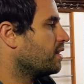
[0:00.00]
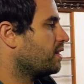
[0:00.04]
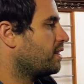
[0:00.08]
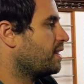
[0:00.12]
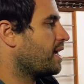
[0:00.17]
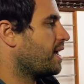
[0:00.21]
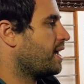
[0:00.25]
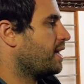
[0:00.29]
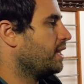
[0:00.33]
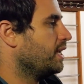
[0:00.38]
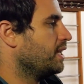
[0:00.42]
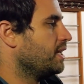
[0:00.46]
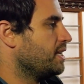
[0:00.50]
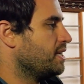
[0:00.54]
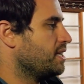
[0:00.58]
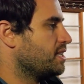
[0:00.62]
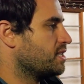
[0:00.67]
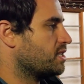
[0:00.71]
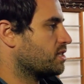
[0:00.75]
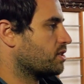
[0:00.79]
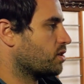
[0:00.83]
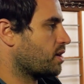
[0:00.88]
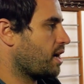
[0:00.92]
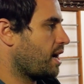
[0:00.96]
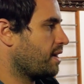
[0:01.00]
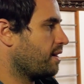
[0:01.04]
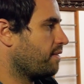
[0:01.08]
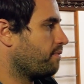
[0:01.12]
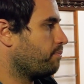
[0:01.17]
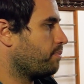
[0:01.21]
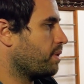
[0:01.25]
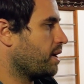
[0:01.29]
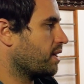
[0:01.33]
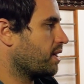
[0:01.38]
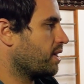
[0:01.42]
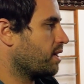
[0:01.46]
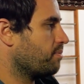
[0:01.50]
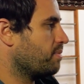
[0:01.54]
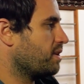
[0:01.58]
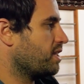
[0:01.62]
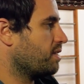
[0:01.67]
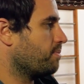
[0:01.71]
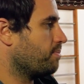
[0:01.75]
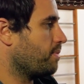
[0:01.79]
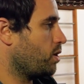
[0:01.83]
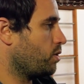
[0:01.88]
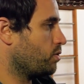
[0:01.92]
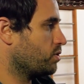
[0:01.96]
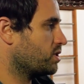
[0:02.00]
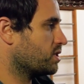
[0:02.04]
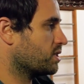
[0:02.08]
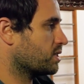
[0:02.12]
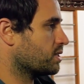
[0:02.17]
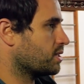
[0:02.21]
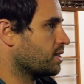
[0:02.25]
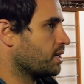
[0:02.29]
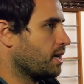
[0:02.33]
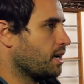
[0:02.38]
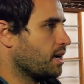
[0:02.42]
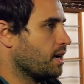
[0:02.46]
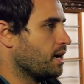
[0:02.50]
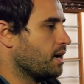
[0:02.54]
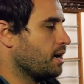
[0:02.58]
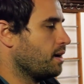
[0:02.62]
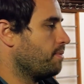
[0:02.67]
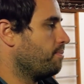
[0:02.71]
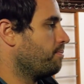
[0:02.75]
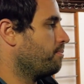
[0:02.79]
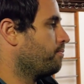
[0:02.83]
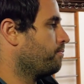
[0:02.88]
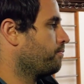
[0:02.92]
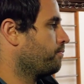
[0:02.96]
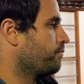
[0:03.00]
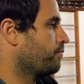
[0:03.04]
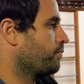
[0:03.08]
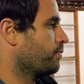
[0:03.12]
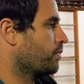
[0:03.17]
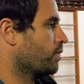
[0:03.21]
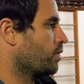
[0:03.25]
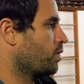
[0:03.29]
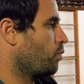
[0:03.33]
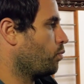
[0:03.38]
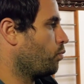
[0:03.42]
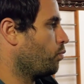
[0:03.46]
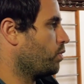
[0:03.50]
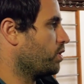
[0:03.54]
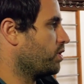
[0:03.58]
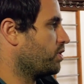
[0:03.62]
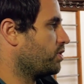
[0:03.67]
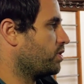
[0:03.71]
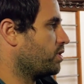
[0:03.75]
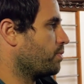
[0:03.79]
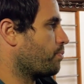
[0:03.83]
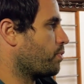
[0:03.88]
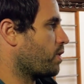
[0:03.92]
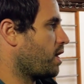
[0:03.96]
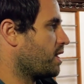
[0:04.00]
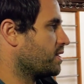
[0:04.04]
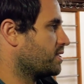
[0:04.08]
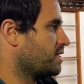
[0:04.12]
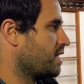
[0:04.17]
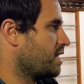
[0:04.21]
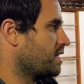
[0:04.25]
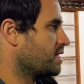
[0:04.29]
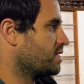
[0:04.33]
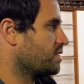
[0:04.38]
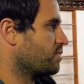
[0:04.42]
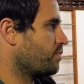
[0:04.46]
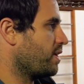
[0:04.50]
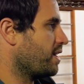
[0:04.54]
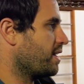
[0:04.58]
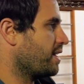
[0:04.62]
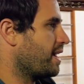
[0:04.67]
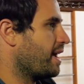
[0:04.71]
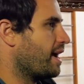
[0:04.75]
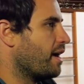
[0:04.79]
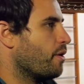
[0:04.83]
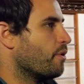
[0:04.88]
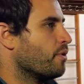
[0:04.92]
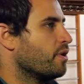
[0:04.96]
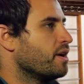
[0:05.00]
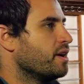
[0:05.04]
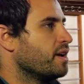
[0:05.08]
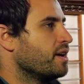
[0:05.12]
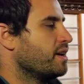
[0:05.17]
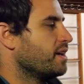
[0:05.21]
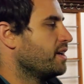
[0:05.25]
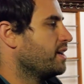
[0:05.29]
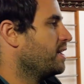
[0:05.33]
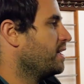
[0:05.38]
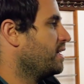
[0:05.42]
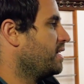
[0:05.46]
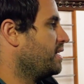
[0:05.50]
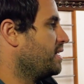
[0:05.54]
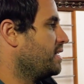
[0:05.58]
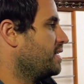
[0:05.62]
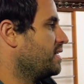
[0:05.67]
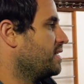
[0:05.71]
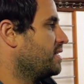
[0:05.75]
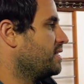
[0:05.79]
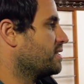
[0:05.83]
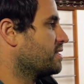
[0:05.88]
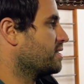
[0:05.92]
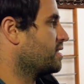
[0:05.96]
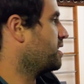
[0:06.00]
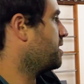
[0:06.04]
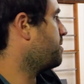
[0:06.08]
that is kind of bugging me the most with the process right now is going